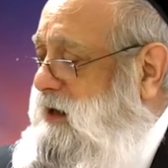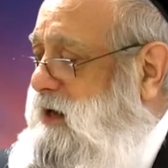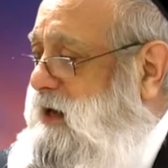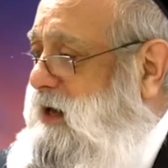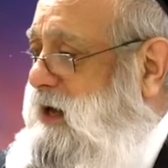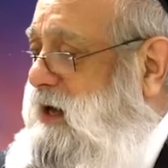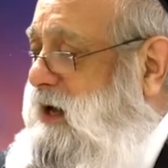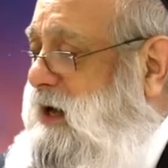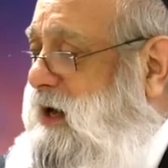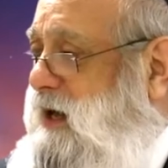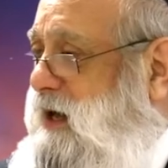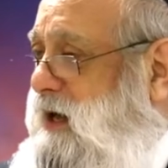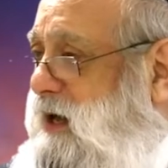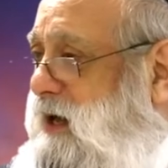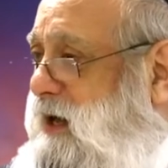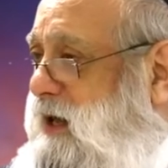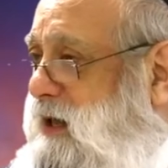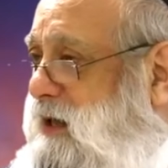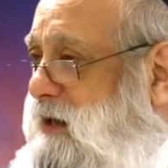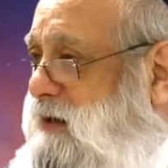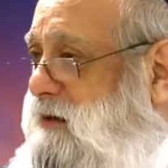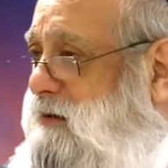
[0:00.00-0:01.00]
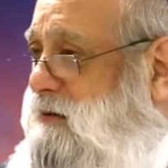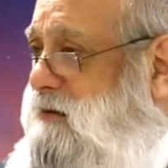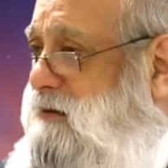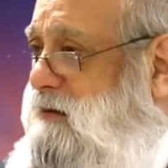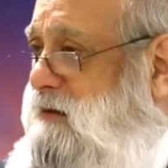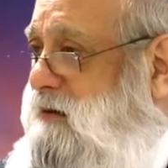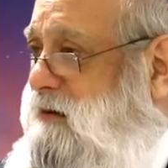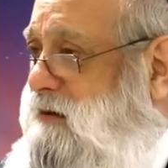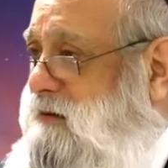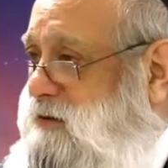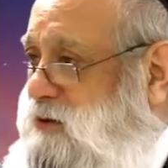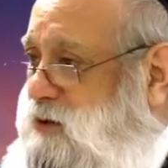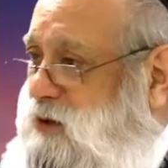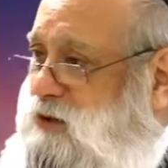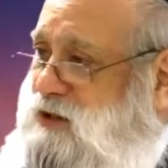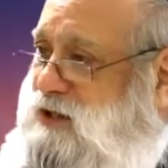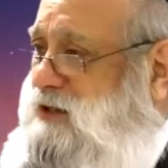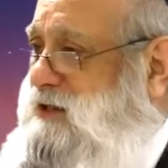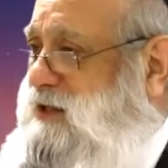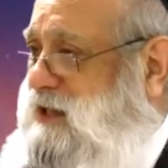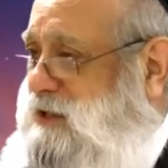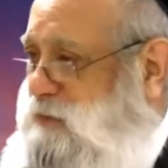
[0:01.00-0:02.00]
And
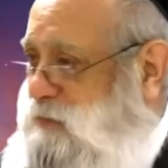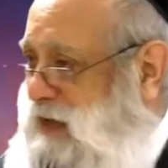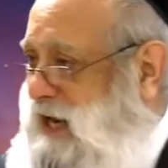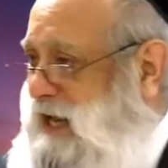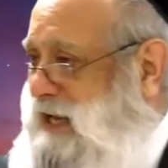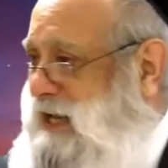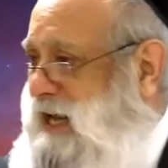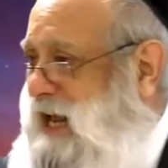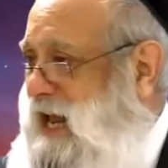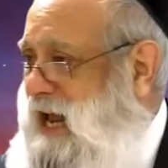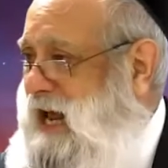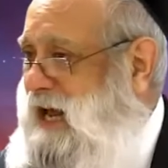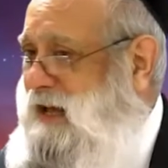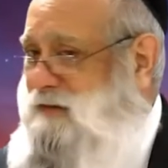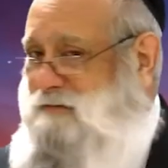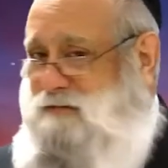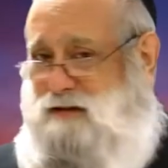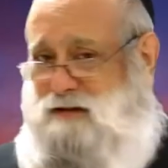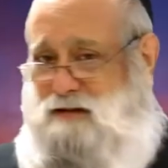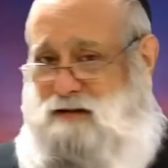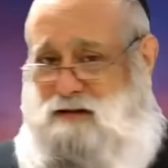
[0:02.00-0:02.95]
Zusha says, but I can't.